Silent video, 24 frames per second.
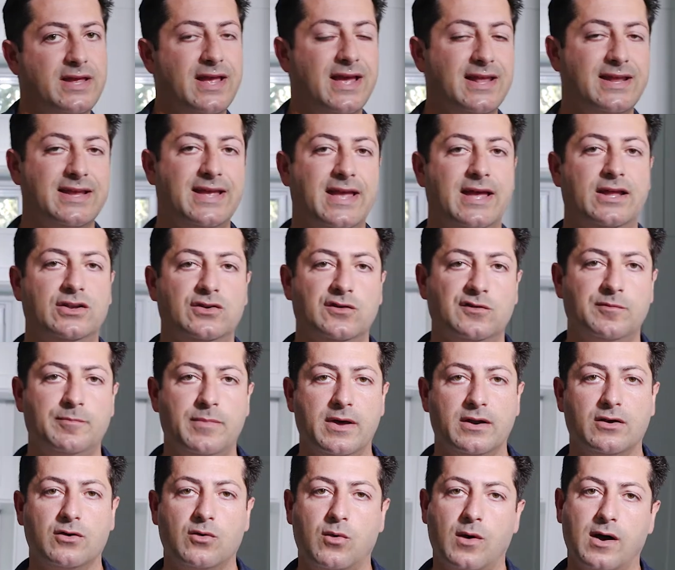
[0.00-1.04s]
And again, just
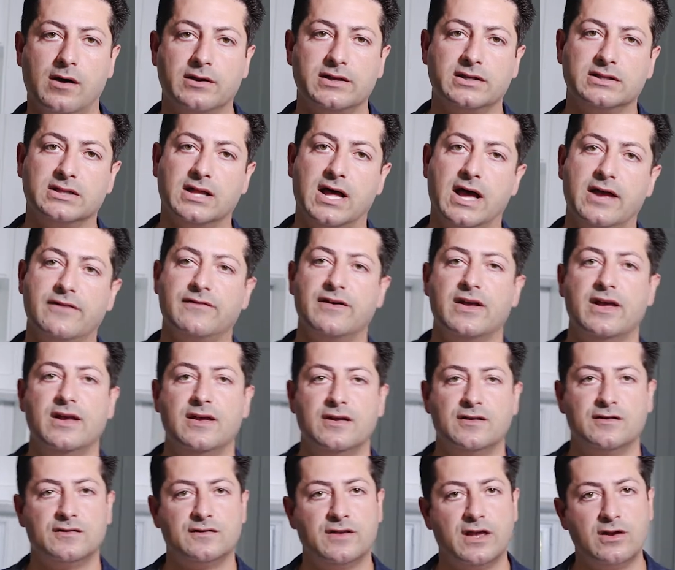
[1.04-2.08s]
better quality of life,
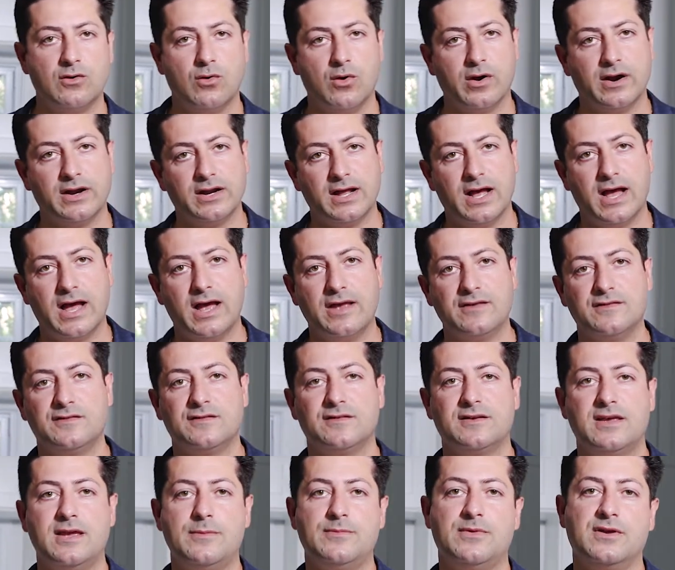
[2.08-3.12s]
stay
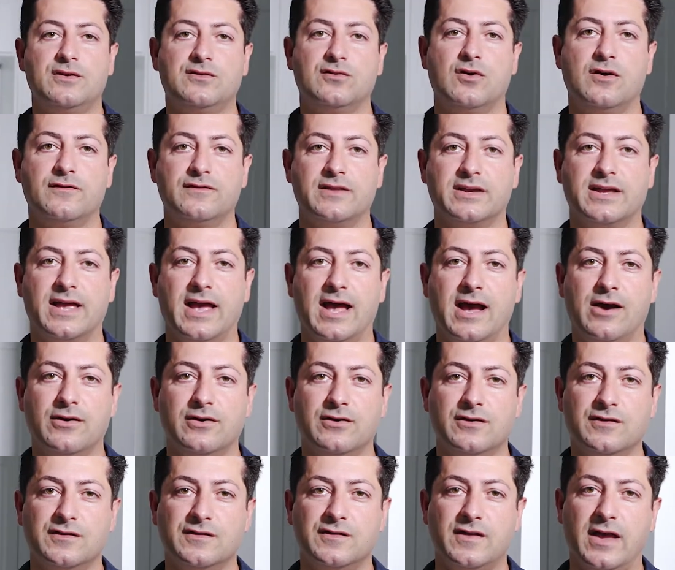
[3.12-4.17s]
organized, keep things off the
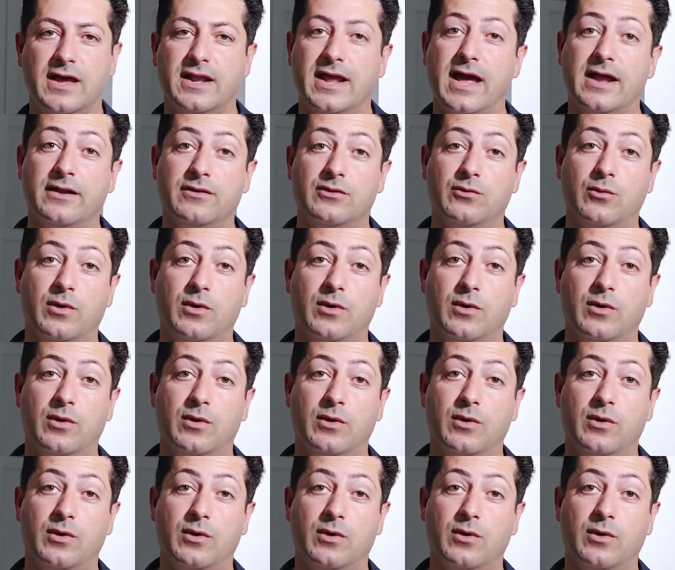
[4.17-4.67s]
counters and out of the